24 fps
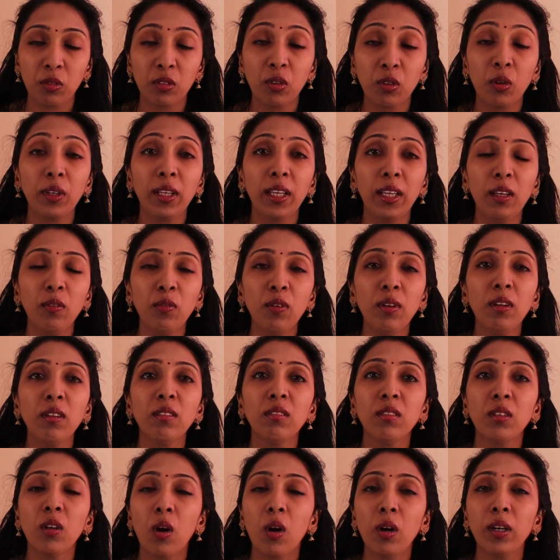So if it
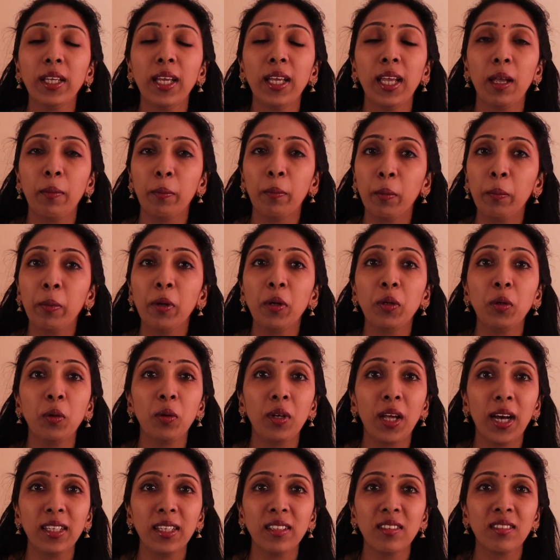is not capable to
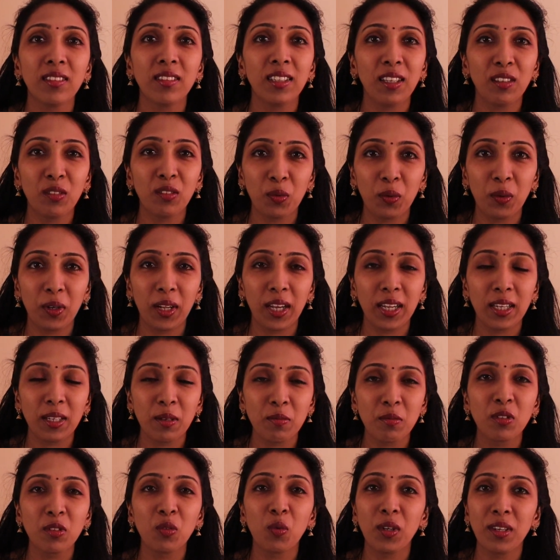digest these food
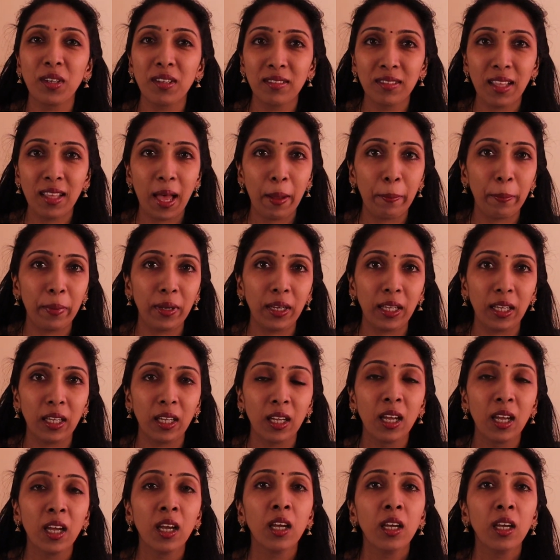items, what is happening?